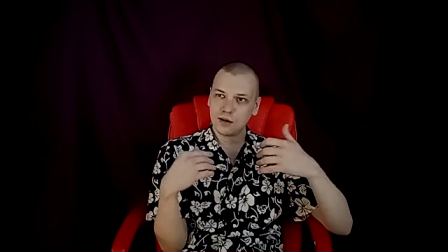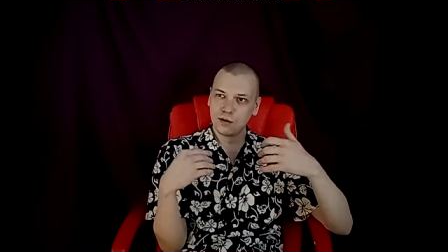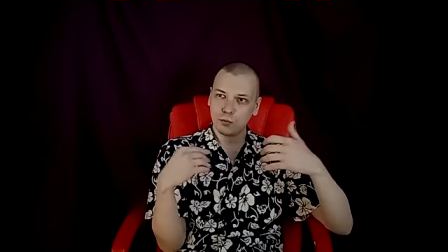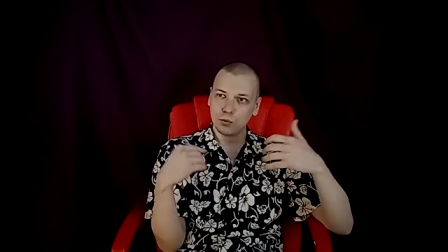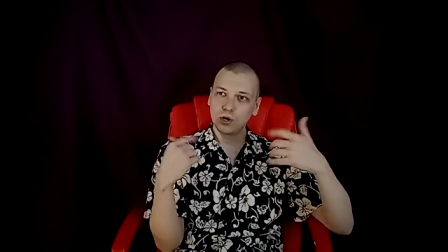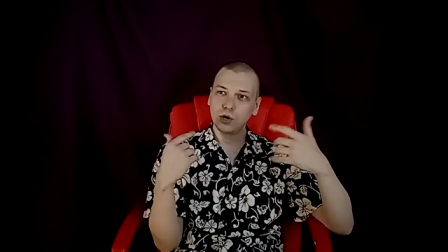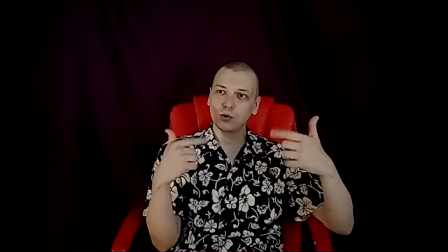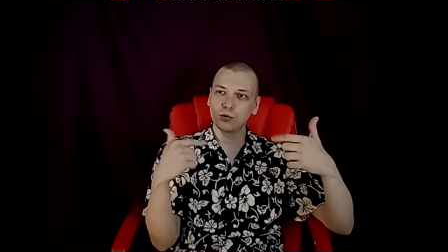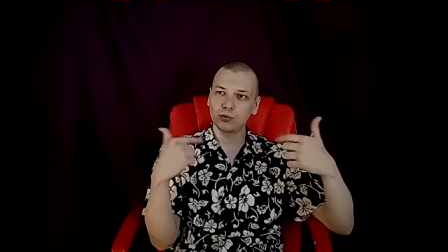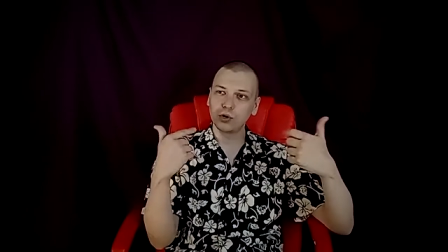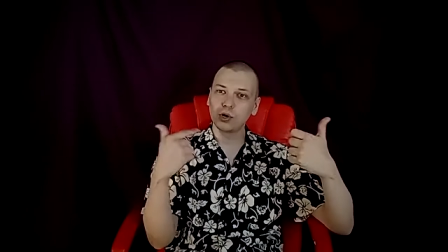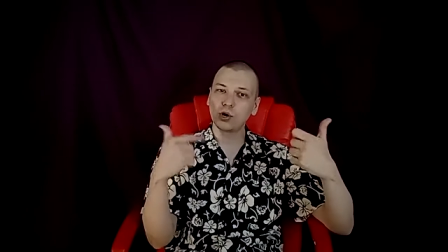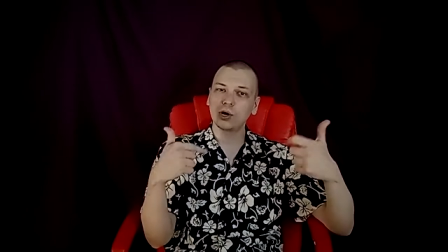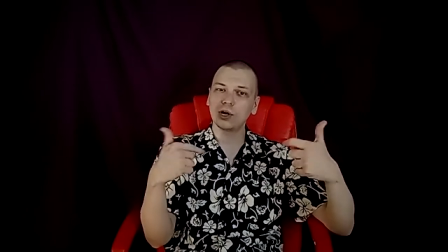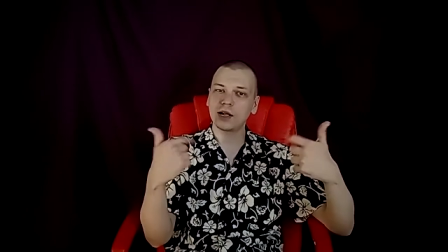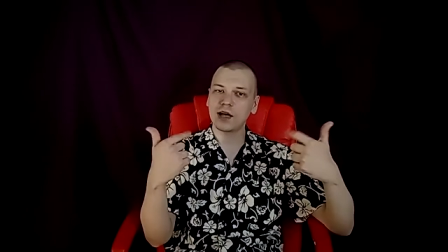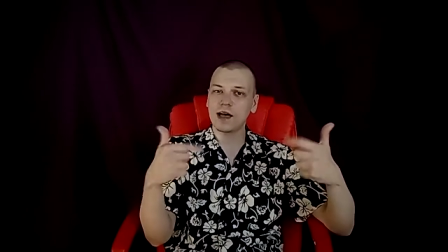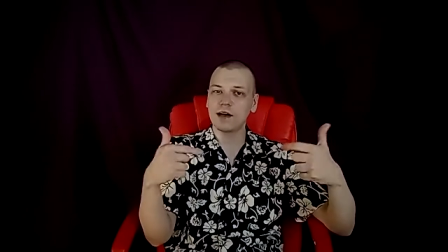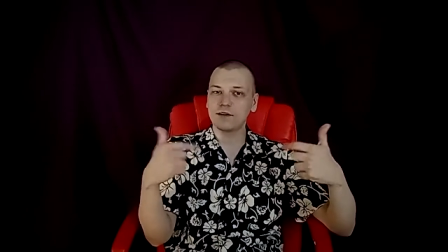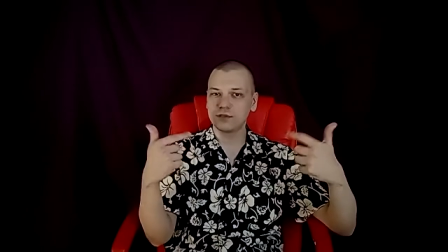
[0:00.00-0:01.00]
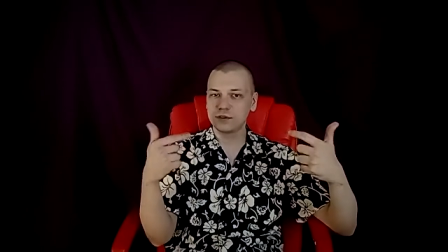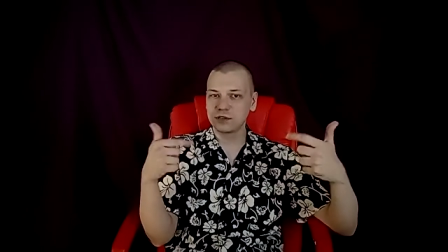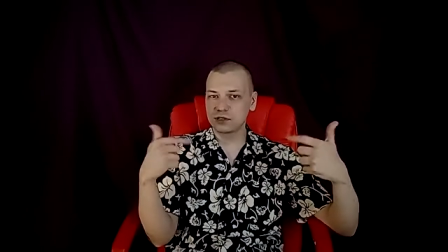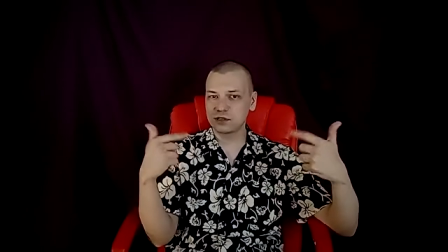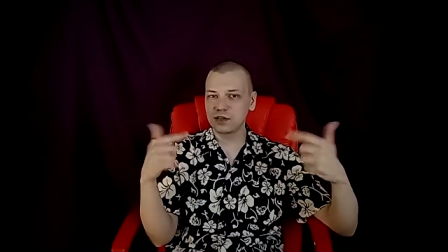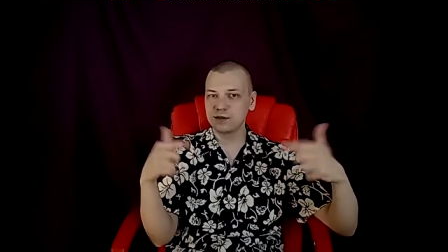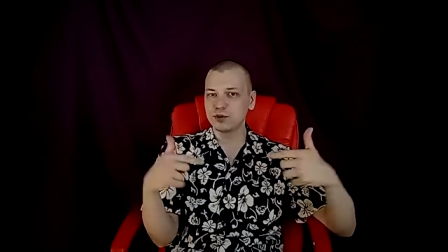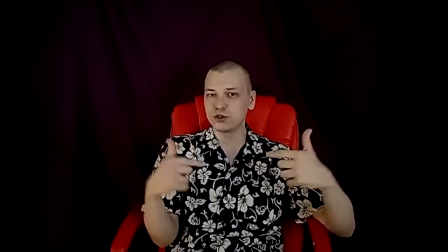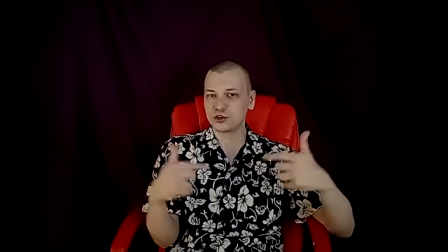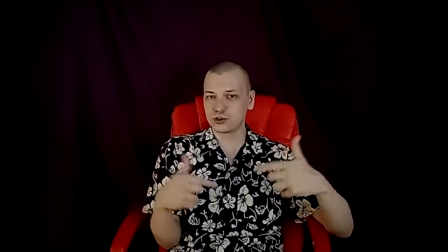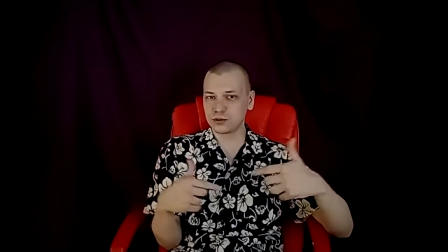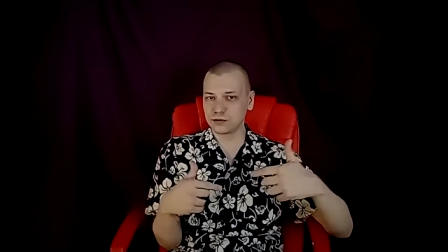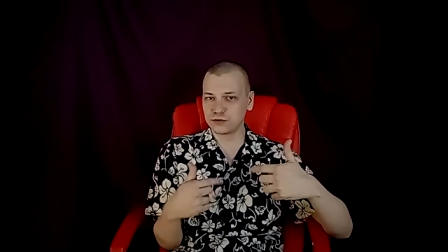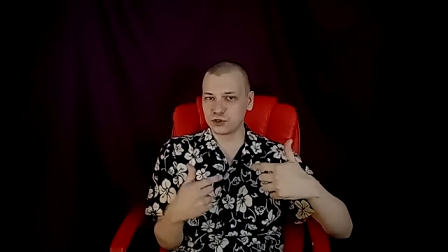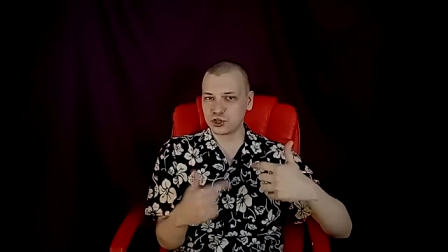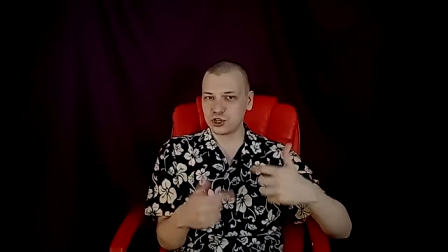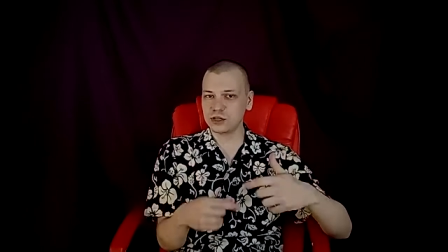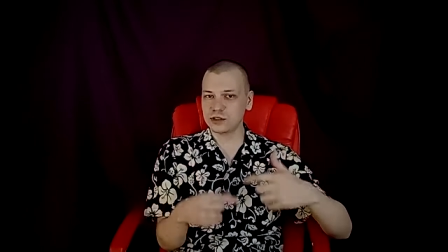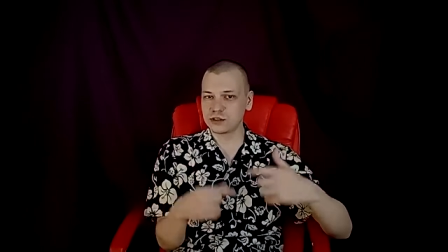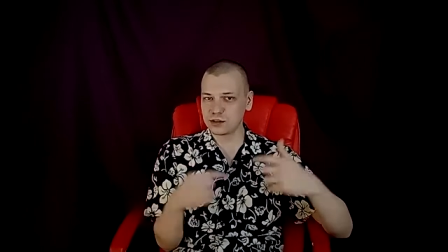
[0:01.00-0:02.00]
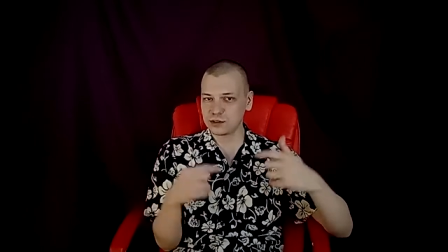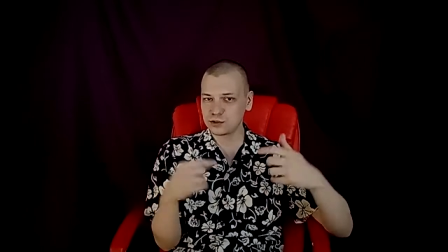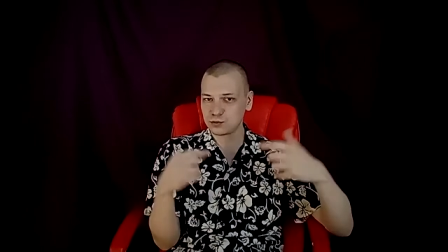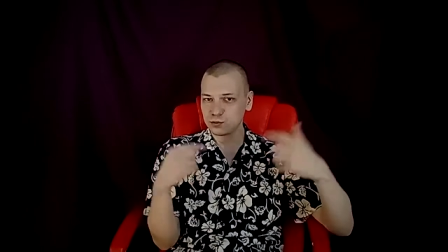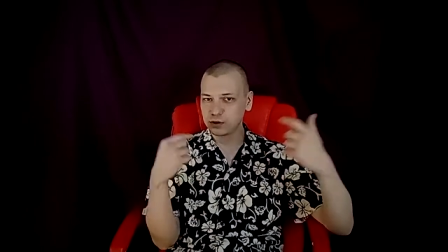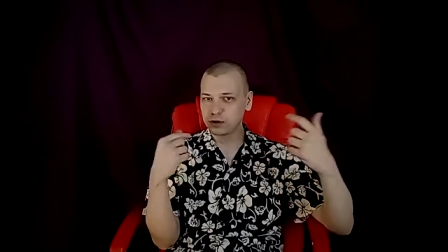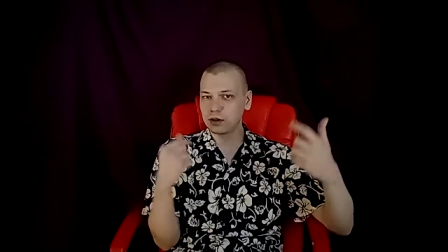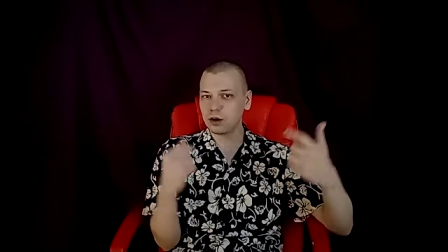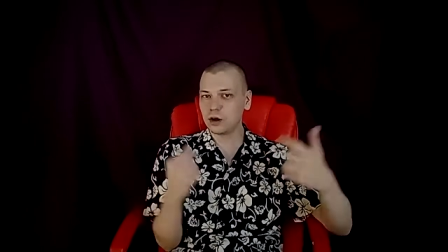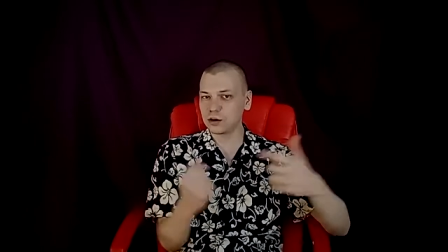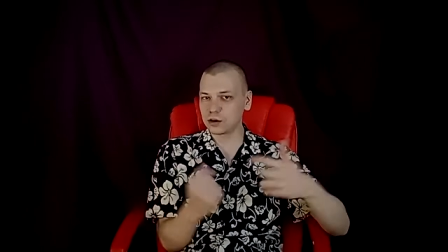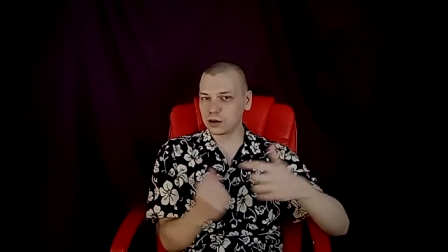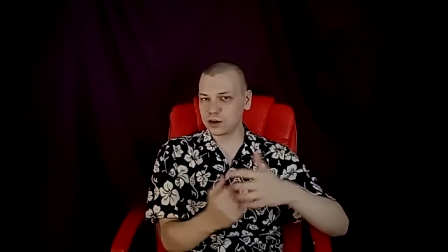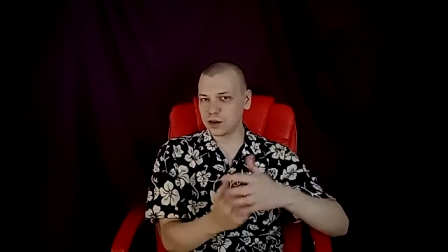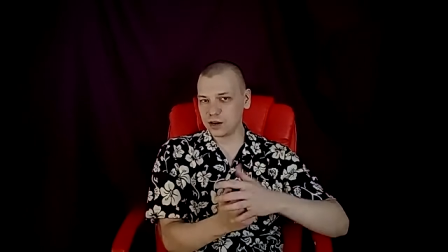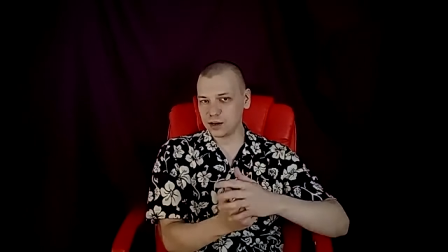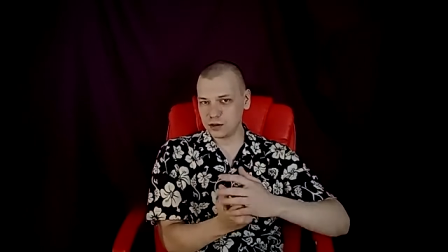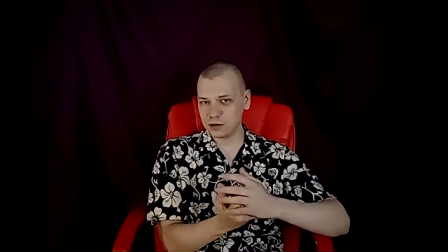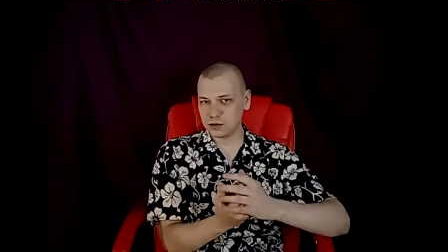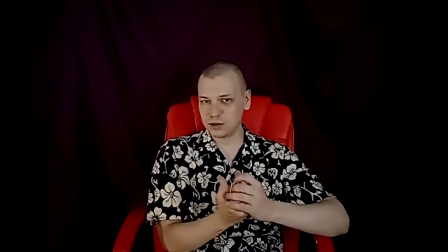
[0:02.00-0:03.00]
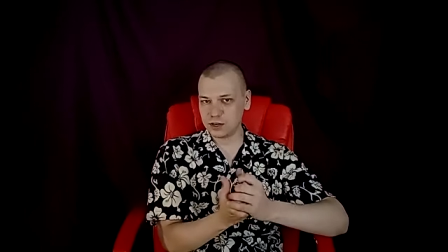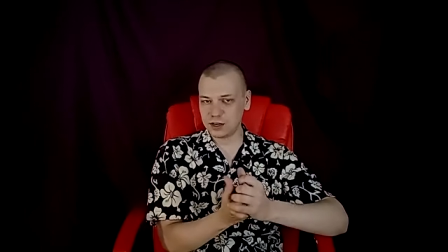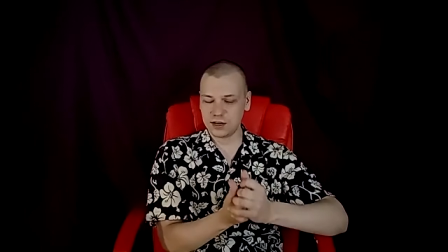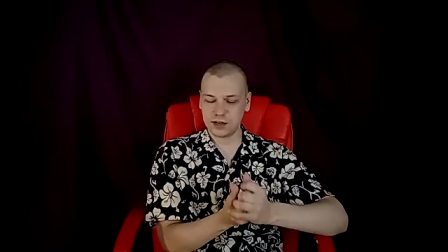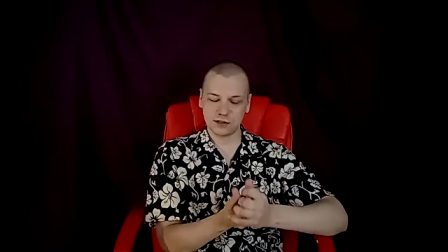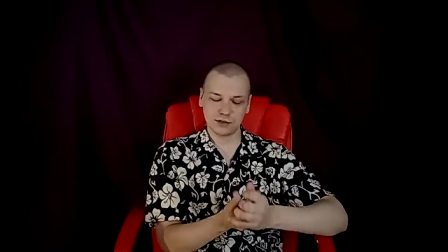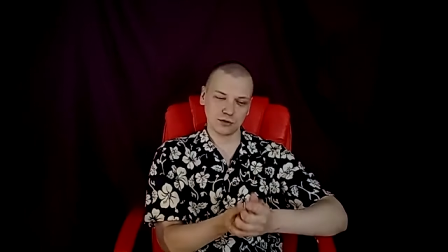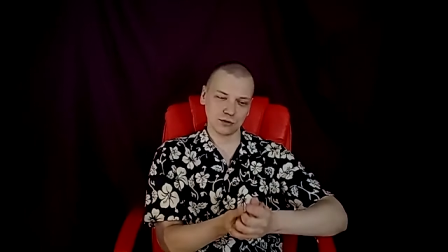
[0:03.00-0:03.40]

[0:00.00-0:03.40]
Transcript: we all, we all have this image of Jesus with long hair, right?